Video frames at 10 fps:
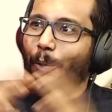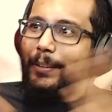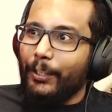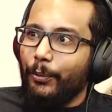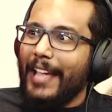
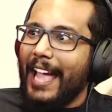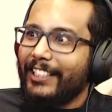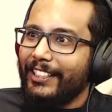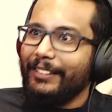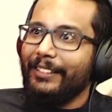showing the
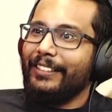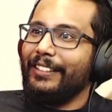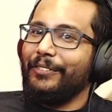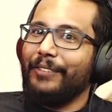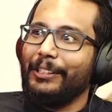reaction
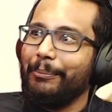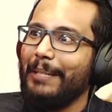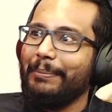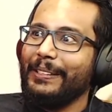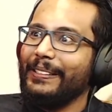of other
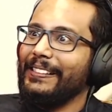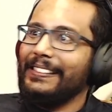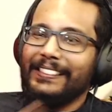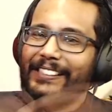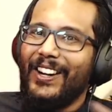people.
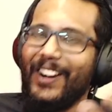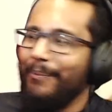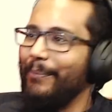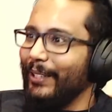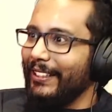
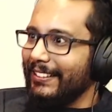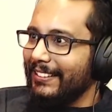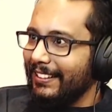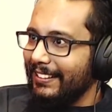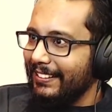Oh, brilliant.